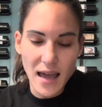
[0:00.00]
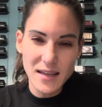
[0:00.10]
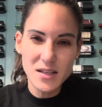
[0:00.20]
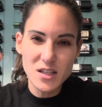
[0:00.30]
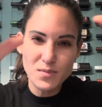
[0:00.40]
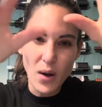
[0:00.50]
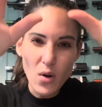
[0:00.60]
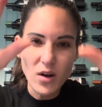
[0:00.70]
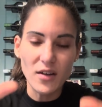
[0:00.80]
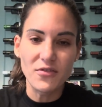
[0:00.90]
And he
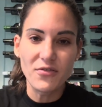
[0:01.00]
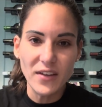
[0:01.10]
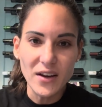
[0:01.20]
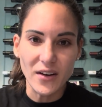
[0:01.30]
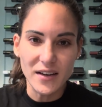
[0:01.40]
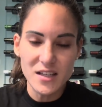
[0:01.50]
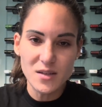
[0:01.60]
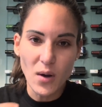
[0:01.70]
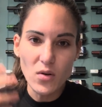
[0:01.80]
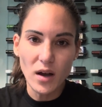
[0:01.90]
spoke on fear. He
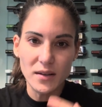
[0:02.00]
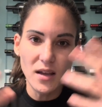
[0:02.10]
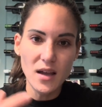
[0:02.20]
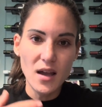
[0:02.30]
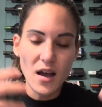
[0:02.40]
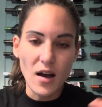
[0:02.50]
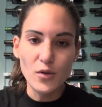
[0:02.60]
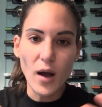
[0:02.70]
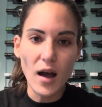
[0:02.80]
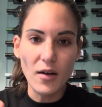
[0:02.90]
spoke on
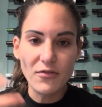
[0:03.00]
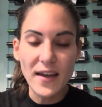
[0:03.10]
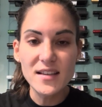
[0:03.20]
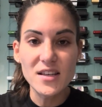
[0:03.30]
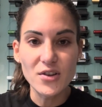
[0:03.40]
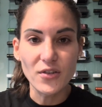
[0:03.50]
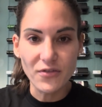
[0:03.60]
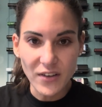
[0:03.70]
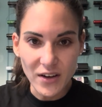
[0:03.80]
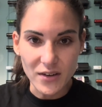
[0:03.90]
facing your
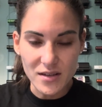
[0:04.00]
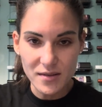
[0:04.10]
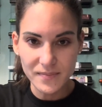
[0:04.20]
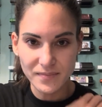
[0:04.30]
fears